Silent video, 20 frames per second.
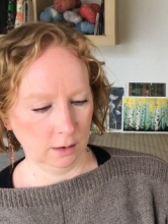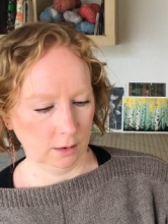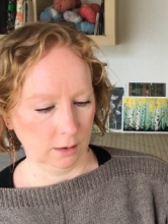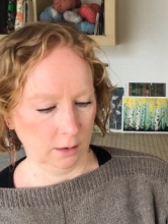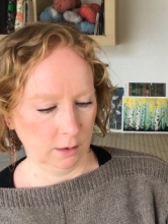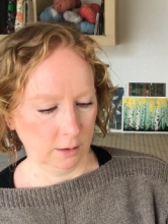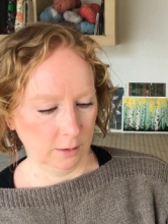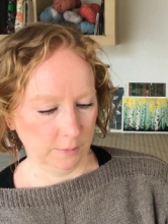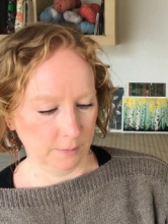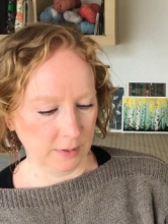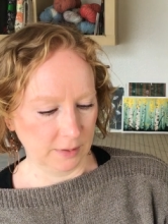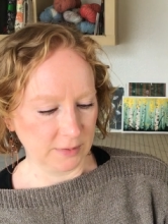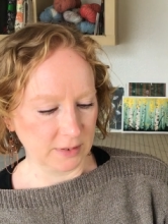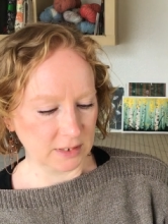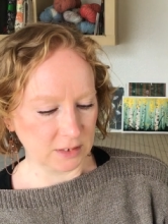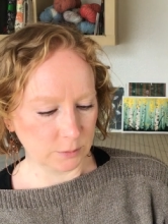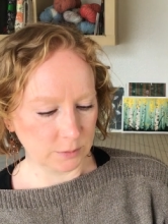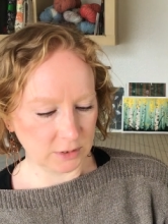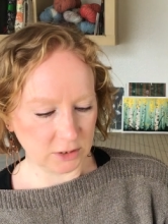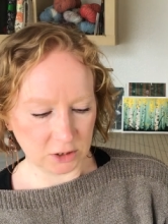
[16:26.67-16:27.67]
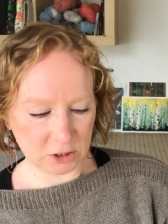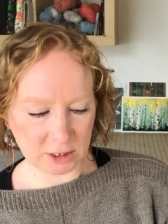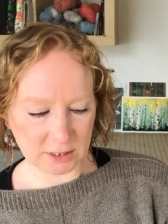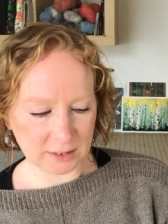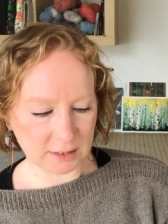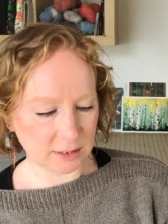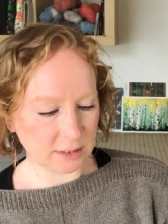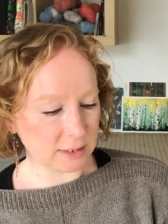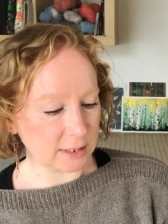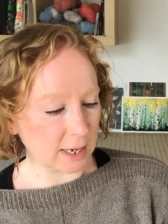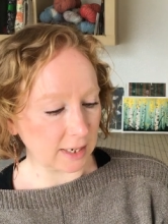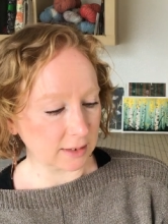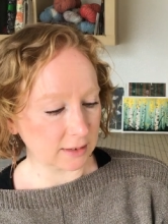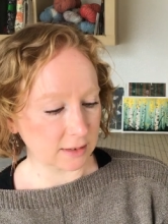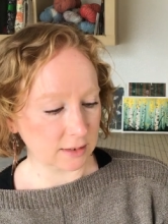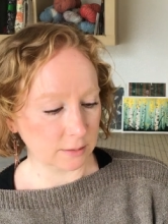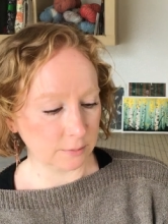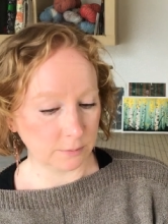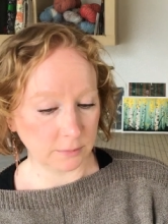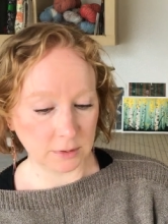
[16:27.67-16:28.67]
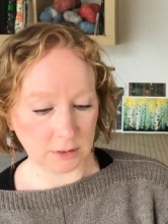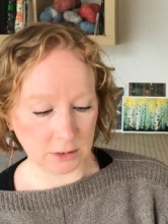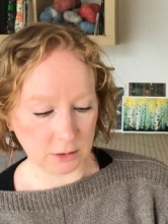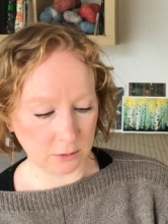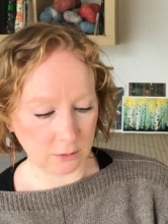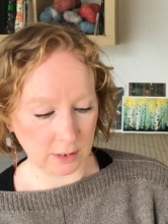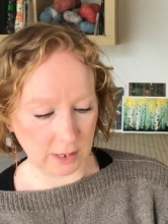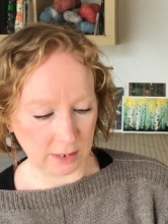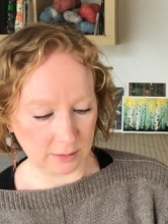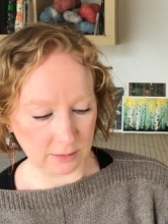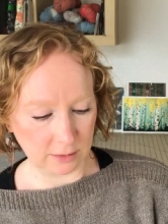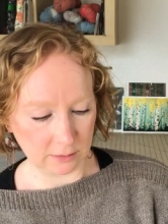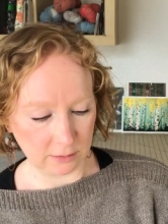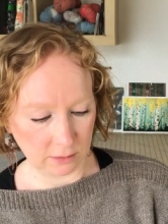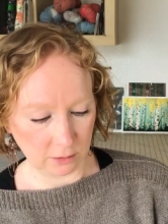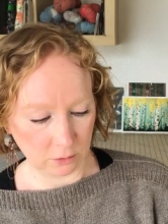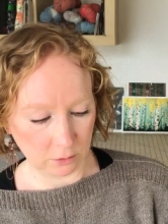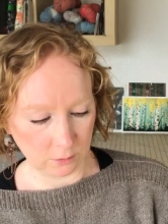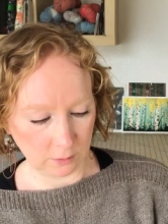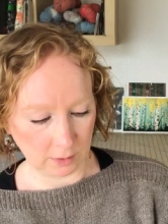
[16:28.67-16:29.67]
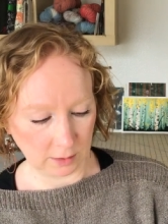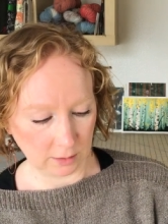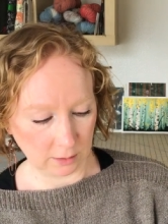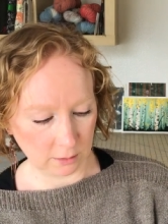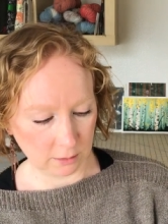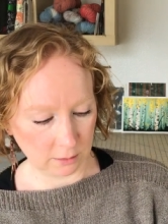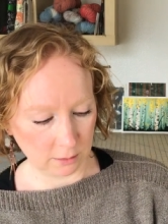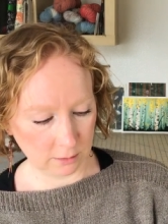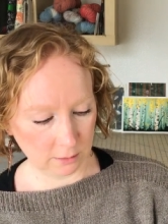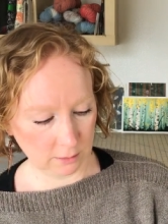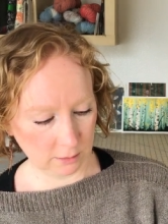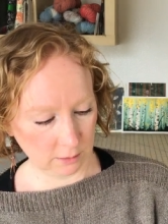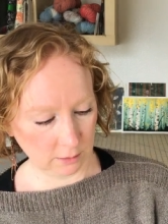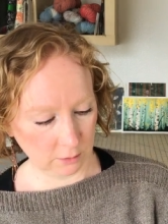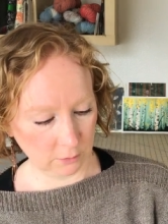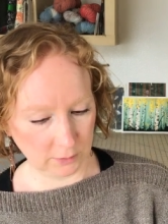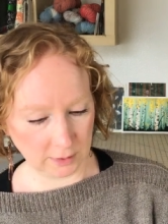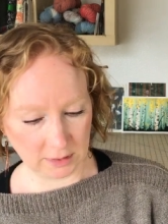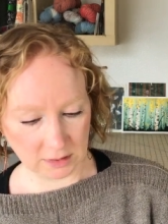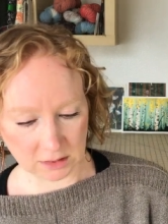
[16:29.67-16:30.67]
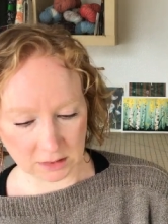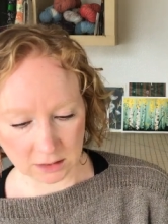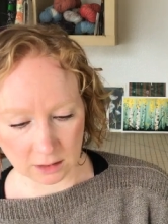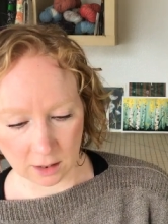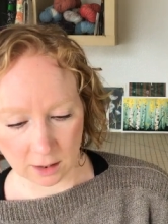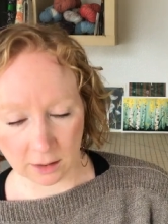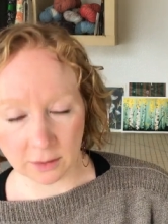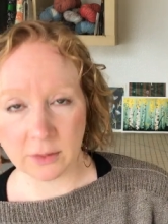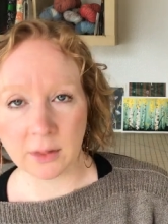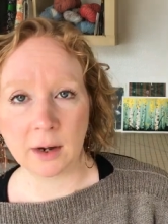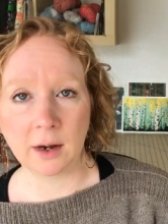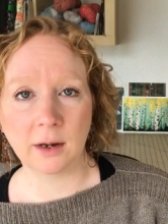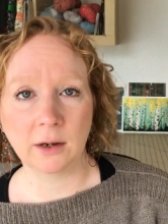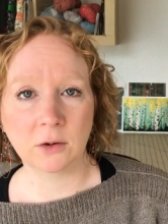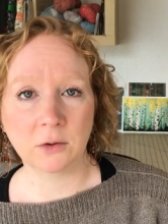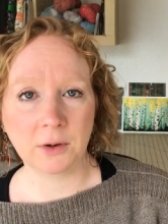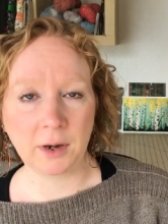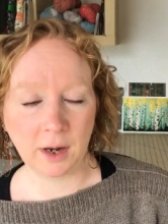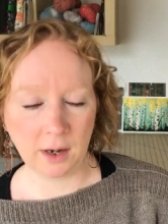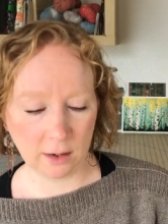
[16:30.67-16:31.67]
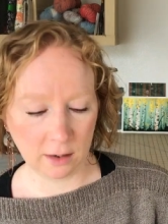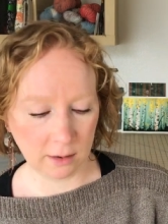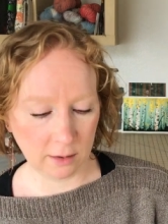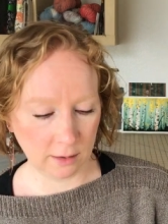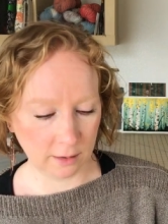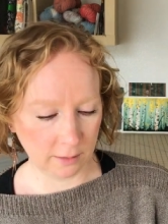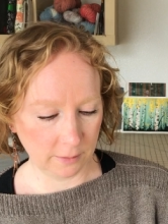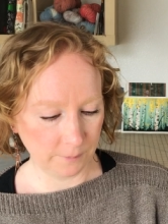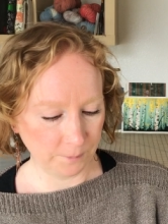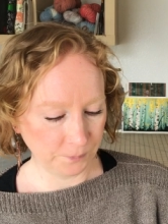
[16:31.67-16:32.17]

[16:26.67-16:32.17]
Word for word: Um, and this was just Saxon blue and then the green, the green stock that I created.